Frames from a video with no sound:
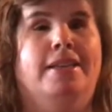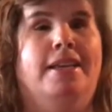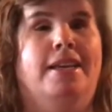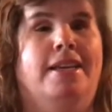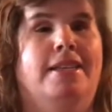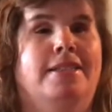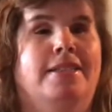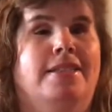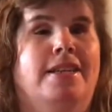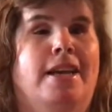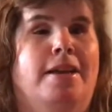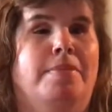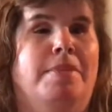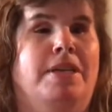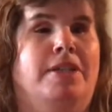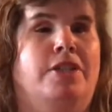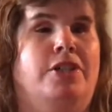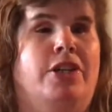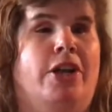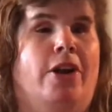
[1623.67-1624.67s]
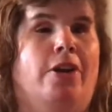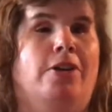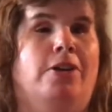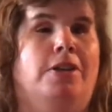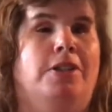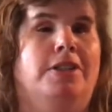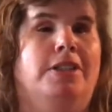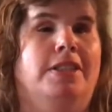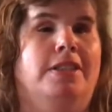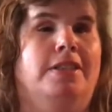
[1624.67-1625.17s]
his name is
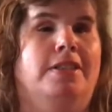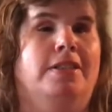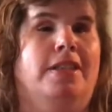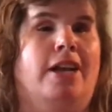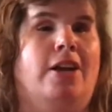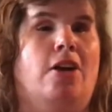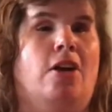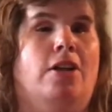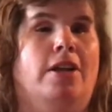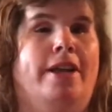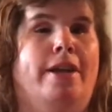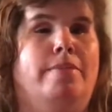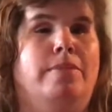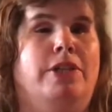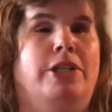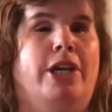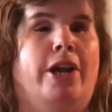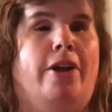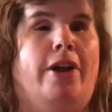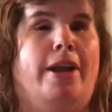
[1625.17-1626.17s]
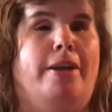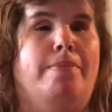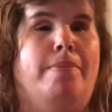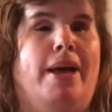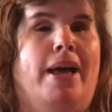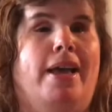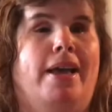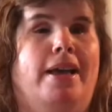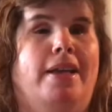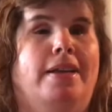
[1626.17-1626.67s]
Gerald, and they call him Jerry.
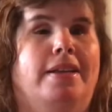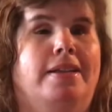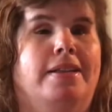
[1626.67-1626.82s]
But